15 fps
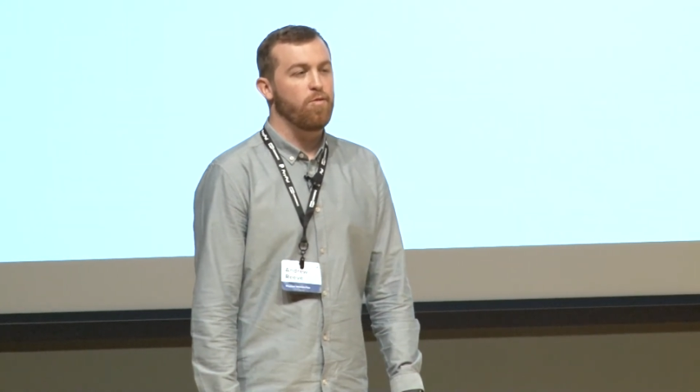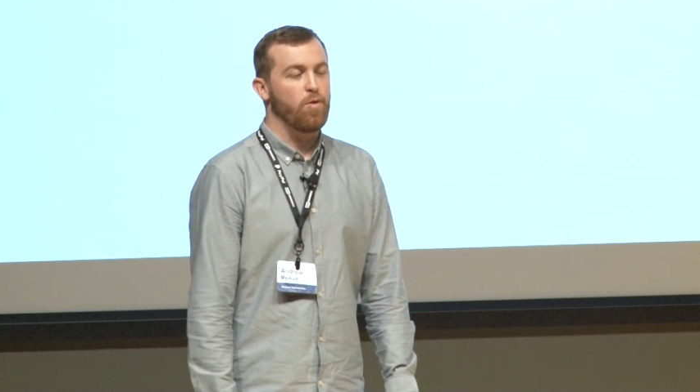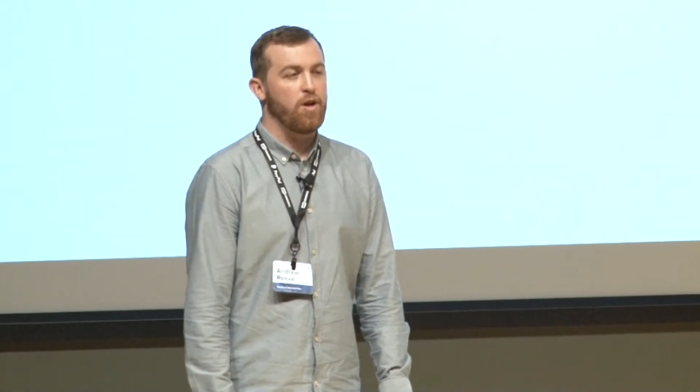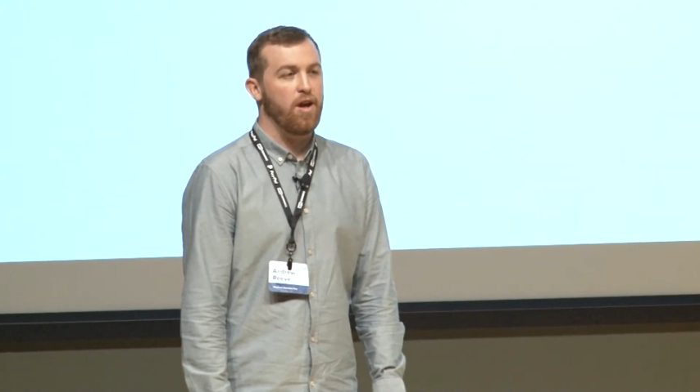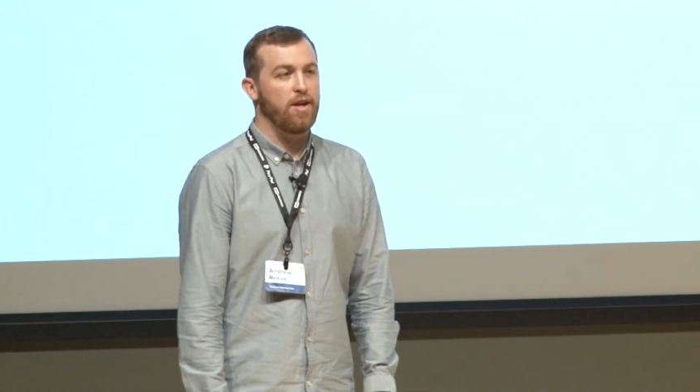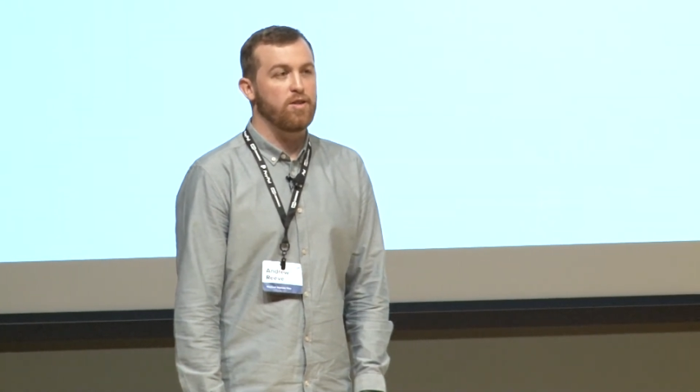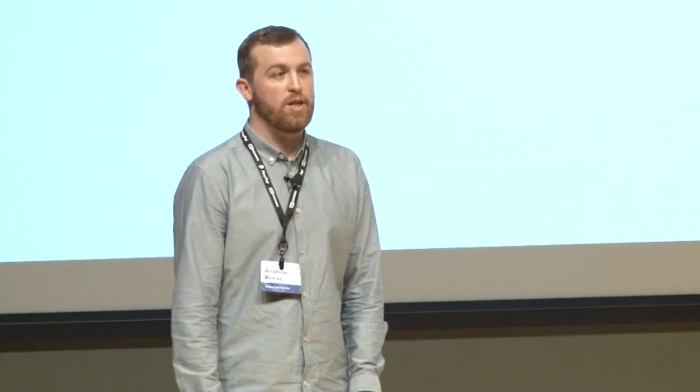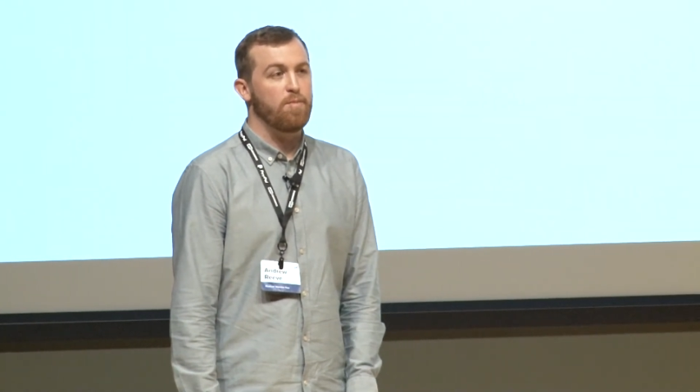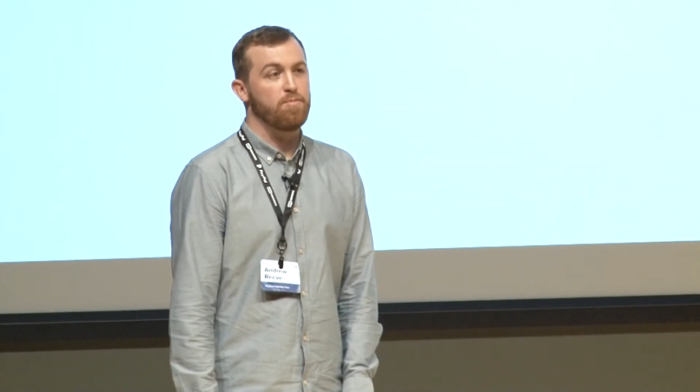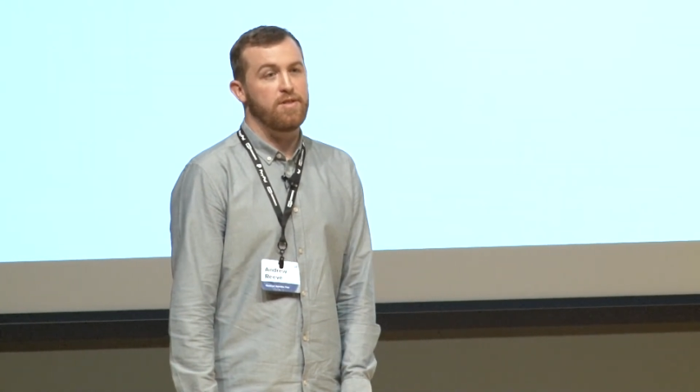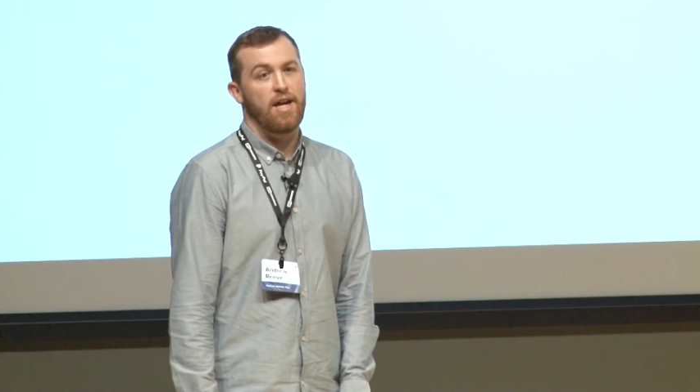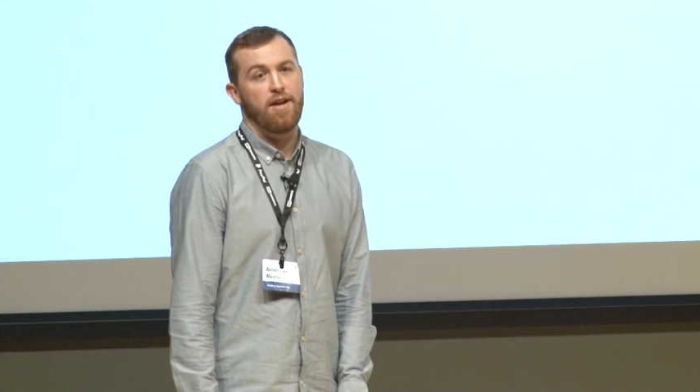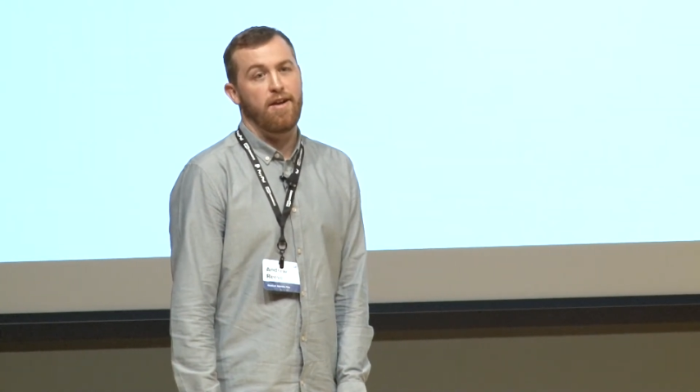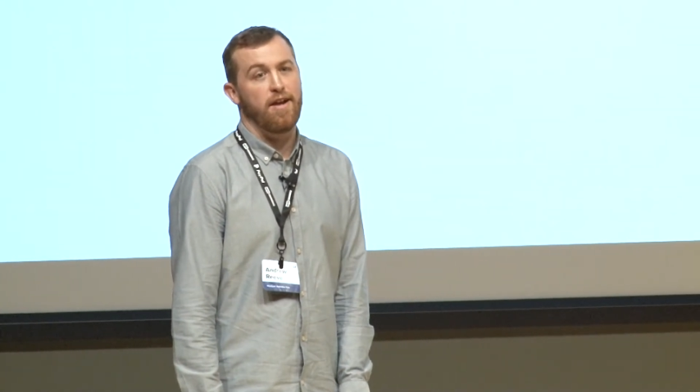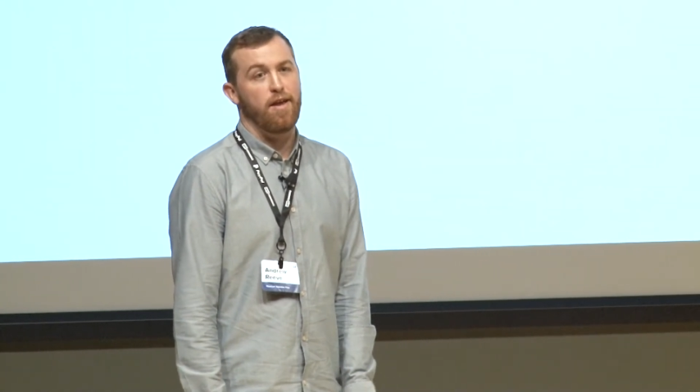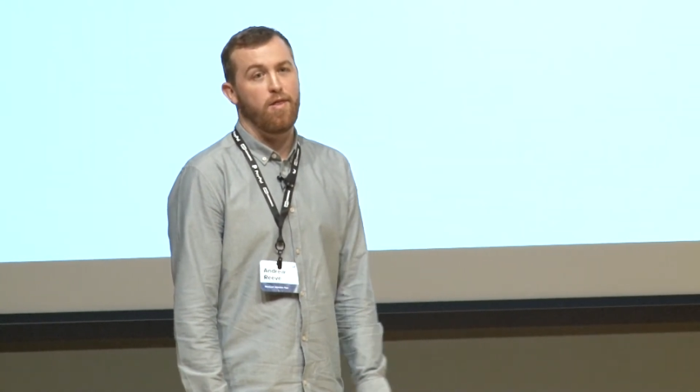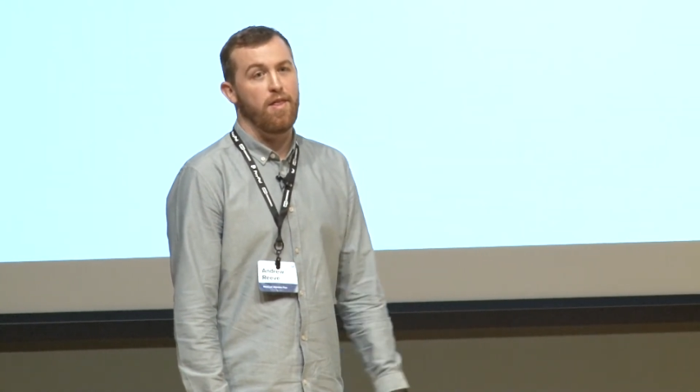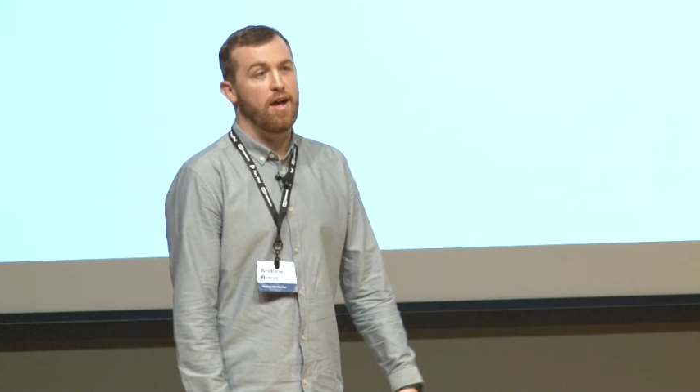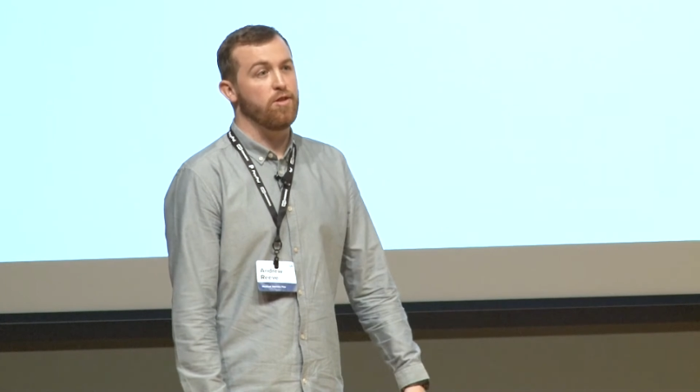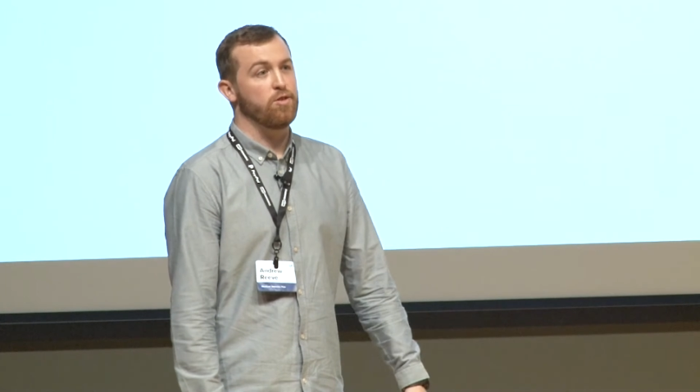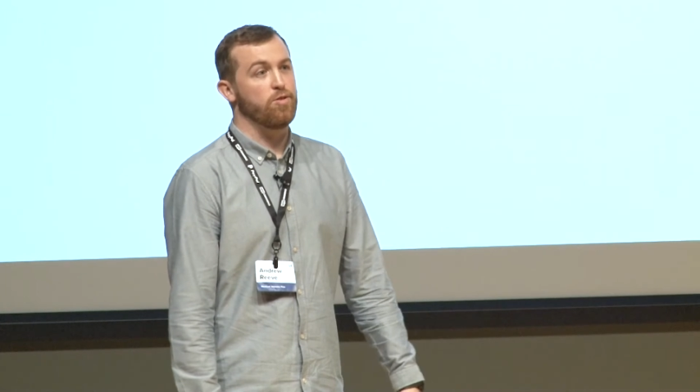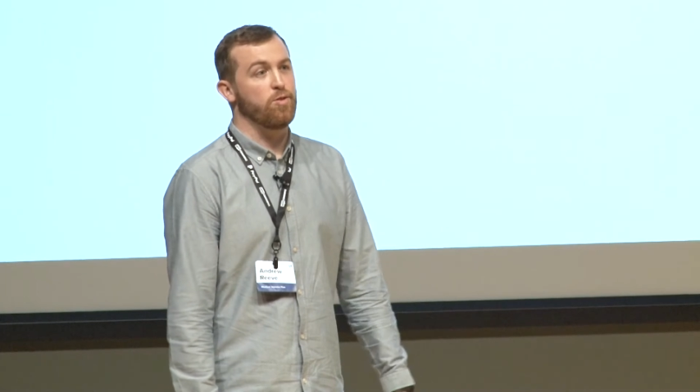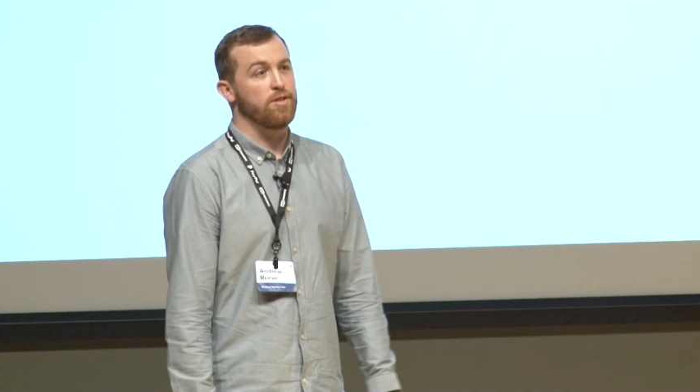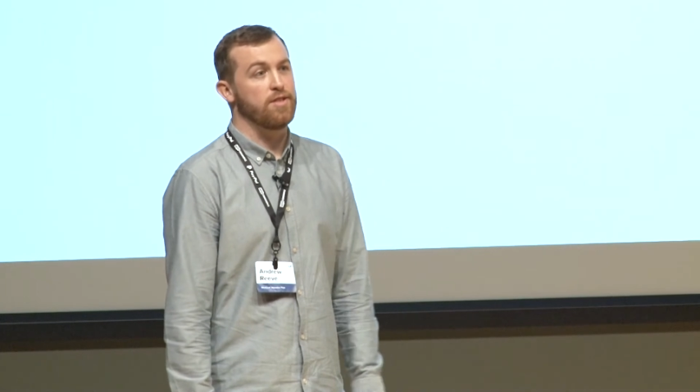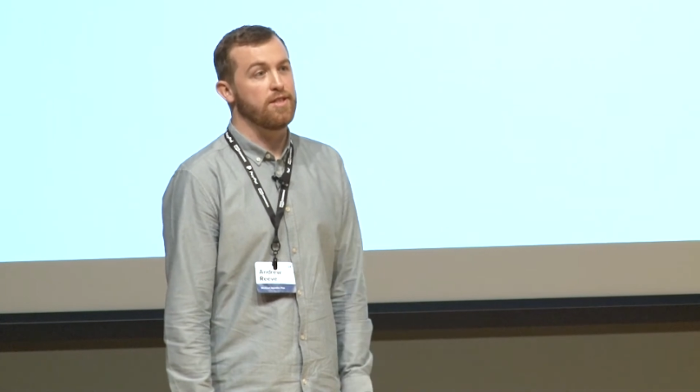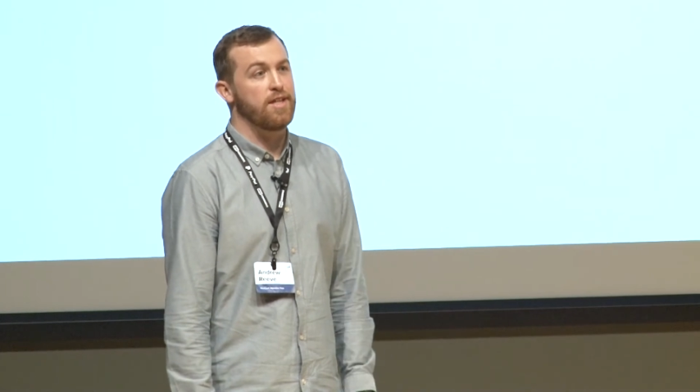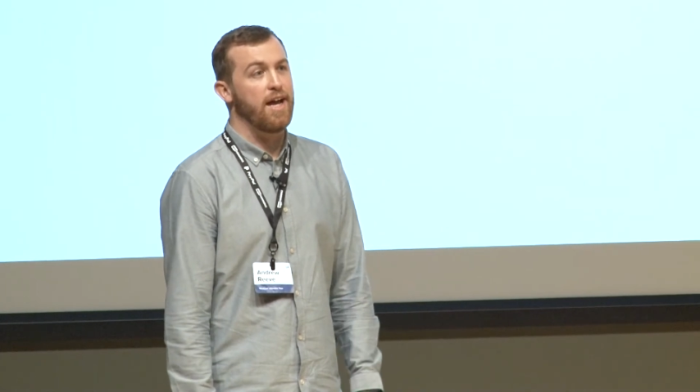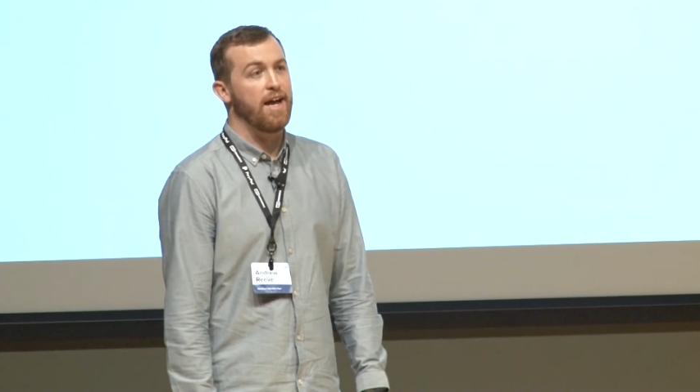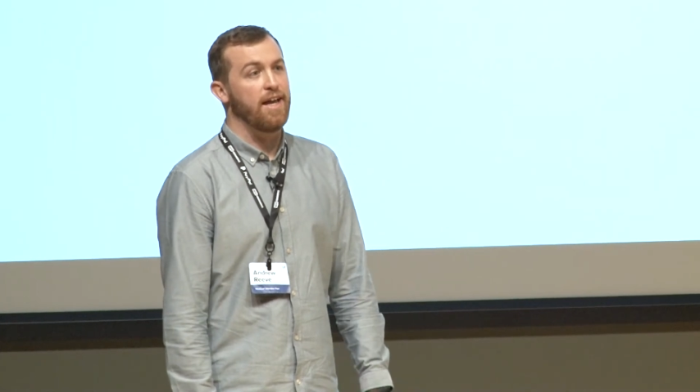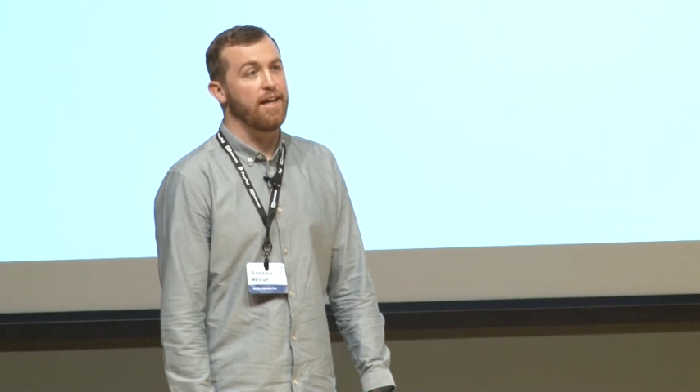we kind of dumped down like 1,000 orders a
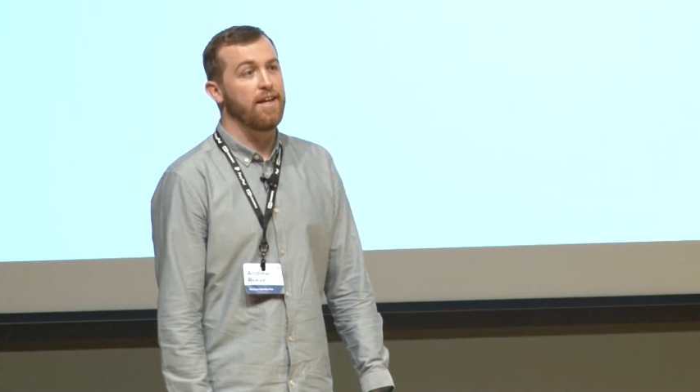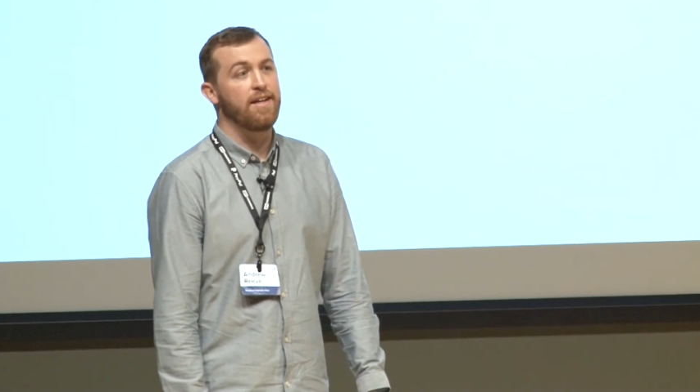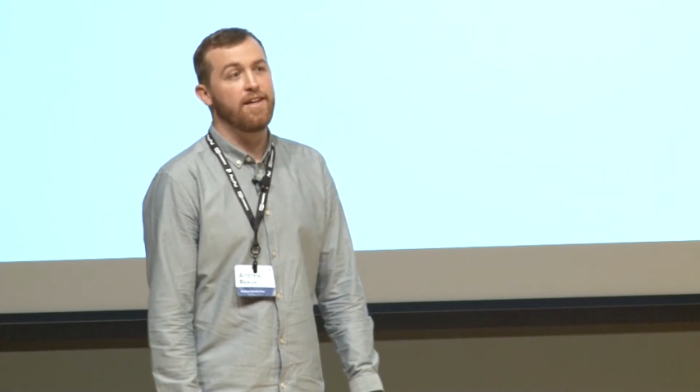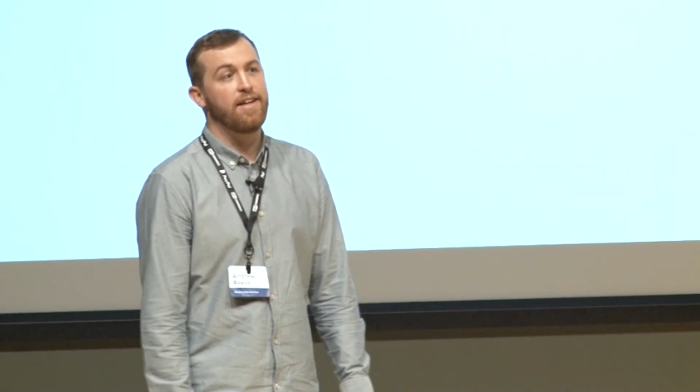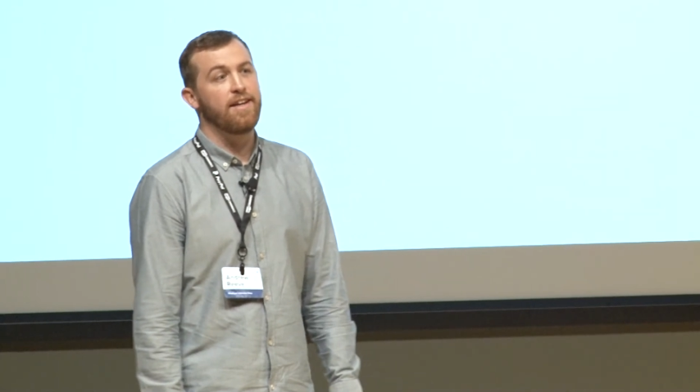day.